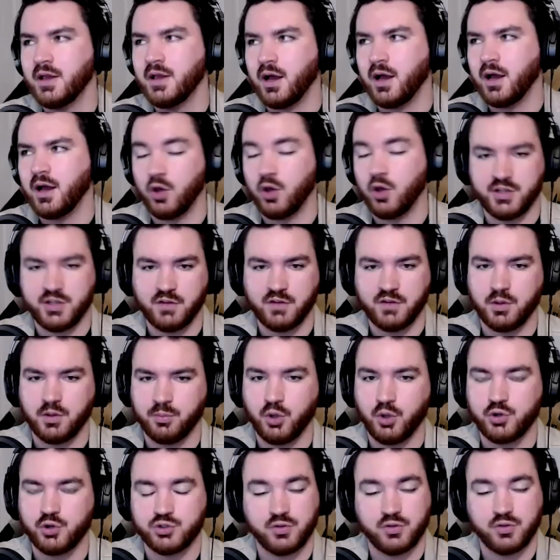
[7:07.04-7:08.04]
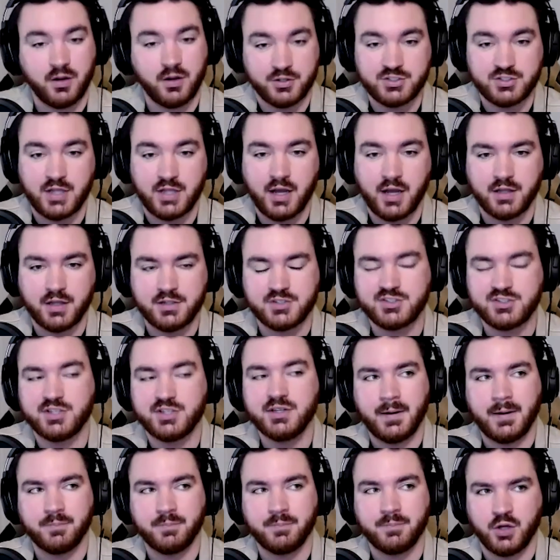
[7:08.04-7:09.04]
uh, no, I definitely applaud you that. It's not easy.
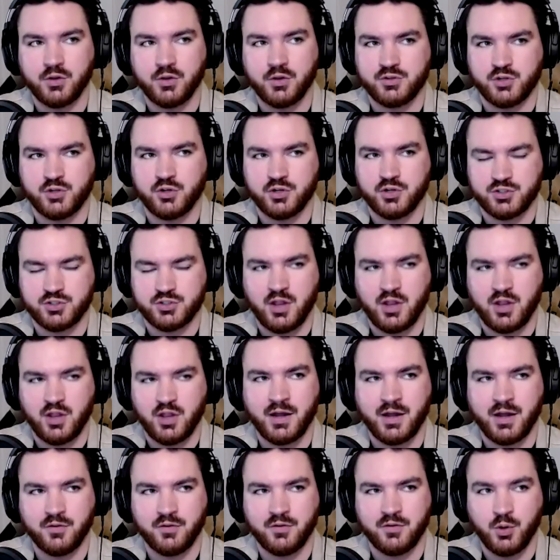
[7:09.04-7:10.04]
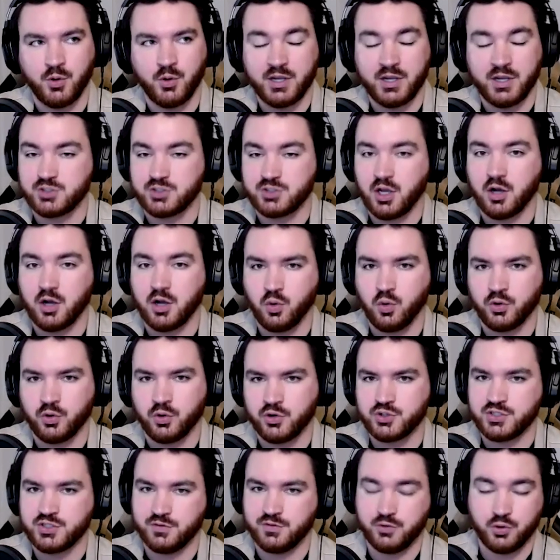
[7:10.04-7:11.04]
You know, there, there is a lot of yeah. ways to cut corners
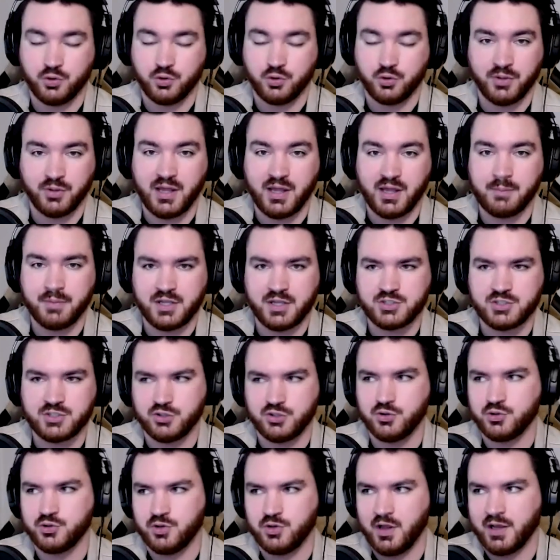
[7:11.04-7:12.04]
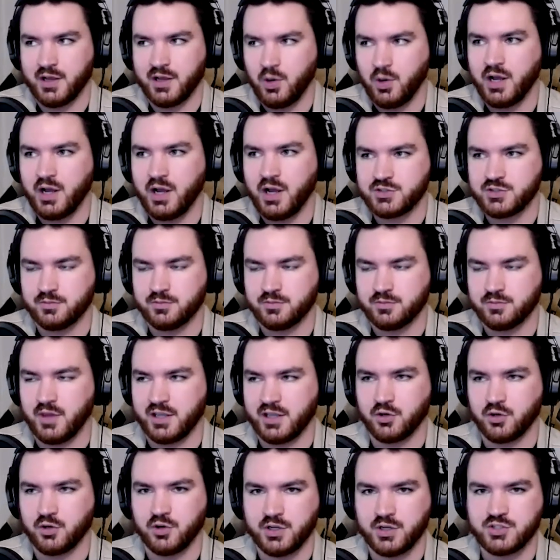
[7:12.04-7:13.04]
if you're doing plant-based too. Likewise, like mm-hmm.
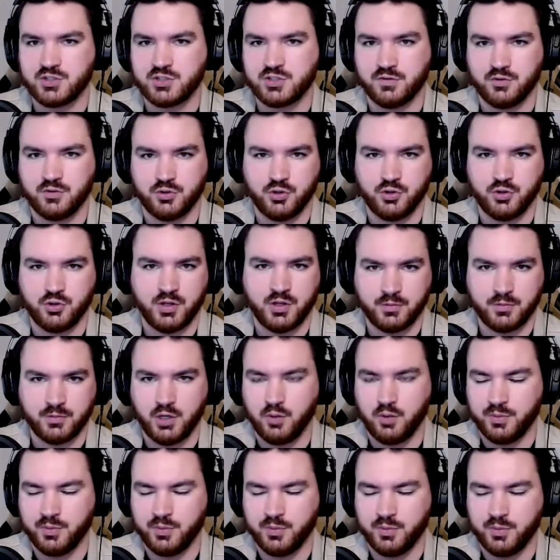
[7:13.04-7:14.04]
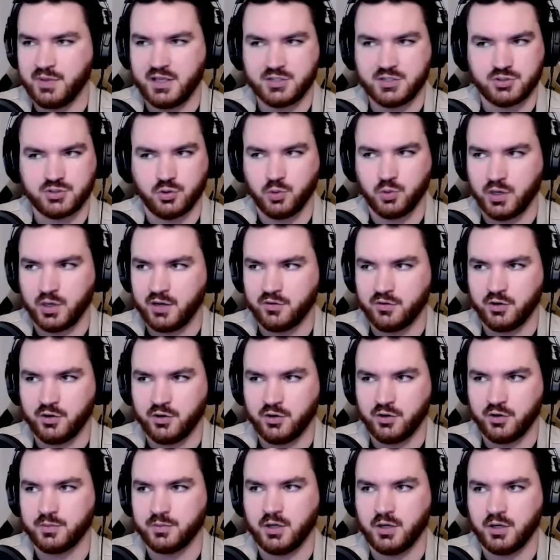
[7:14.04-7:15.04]
there is if you're doing, you know, meat-based or whatever,
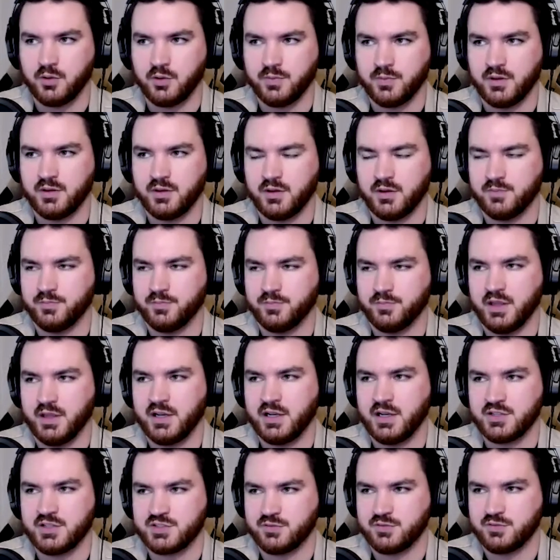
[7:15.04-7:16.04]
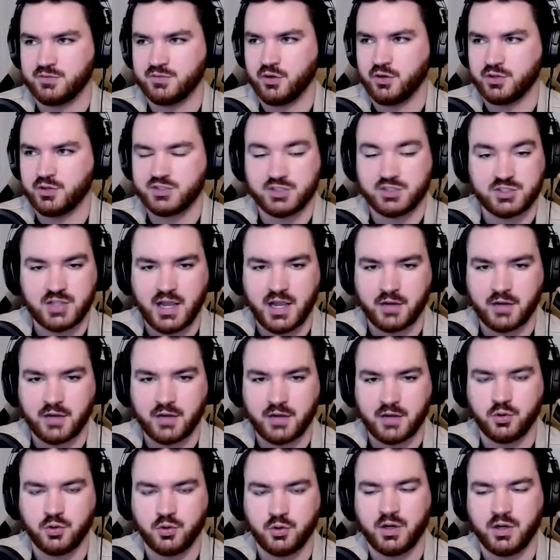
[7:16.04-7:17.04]
you know, th- it is, whether it's a snack food or
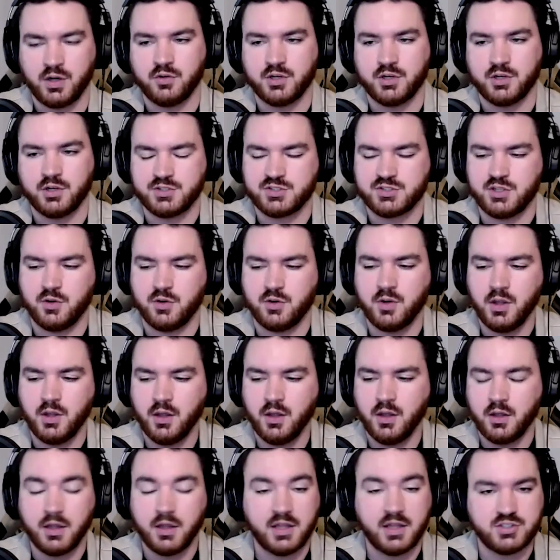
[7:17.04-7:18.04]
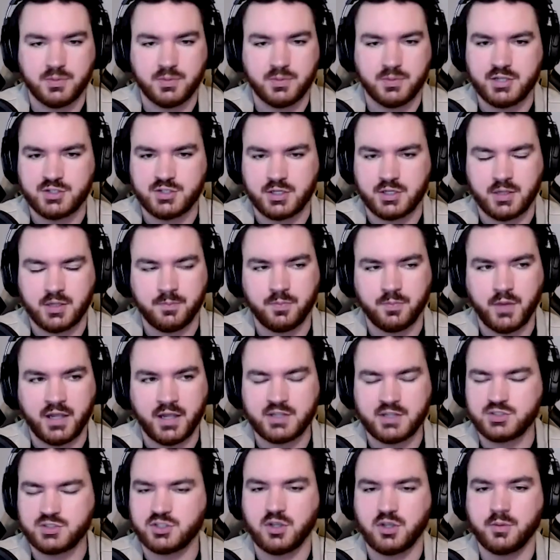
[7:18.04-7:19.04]
whatever it is. So yeah, that's amazing. And I guess
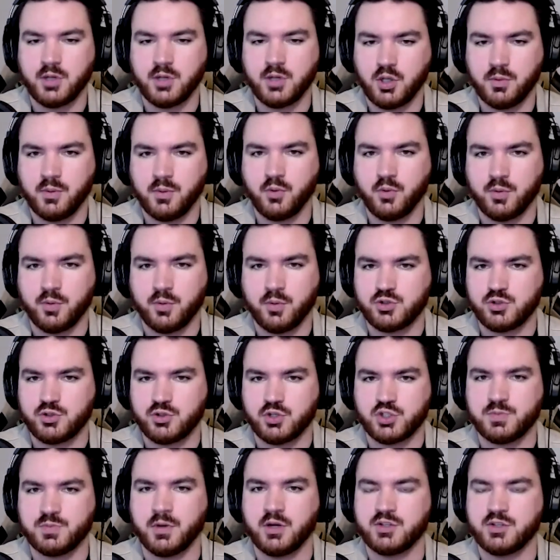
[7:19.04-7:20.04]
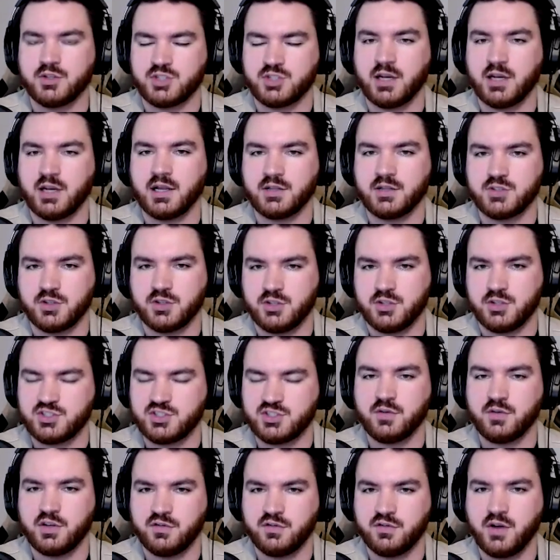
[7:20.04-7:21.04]
tell me a little bit more about your experience getting into these
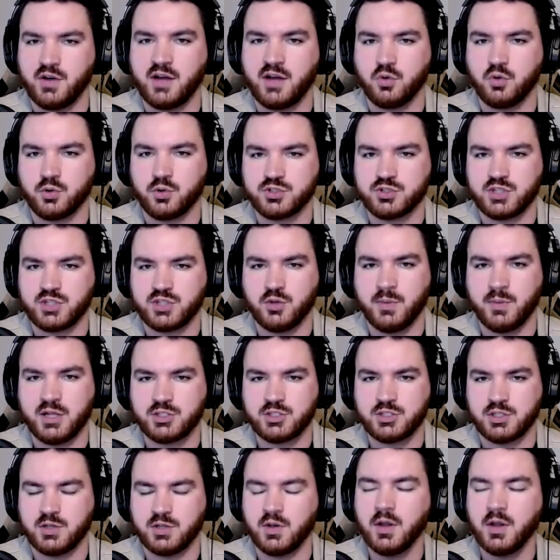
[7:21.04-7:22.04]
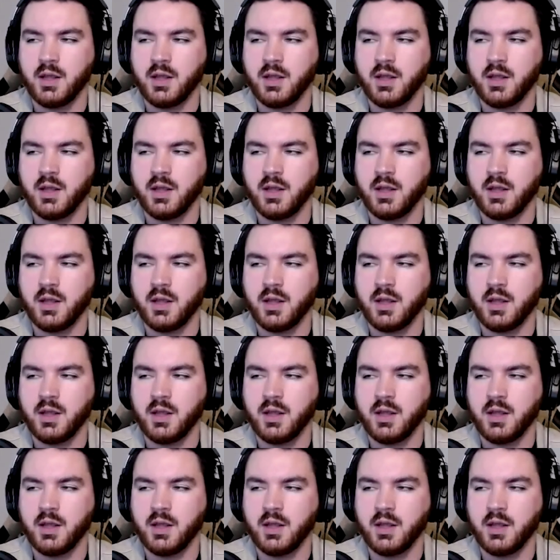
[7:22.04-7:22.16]
seventy-five doors that you mentioned.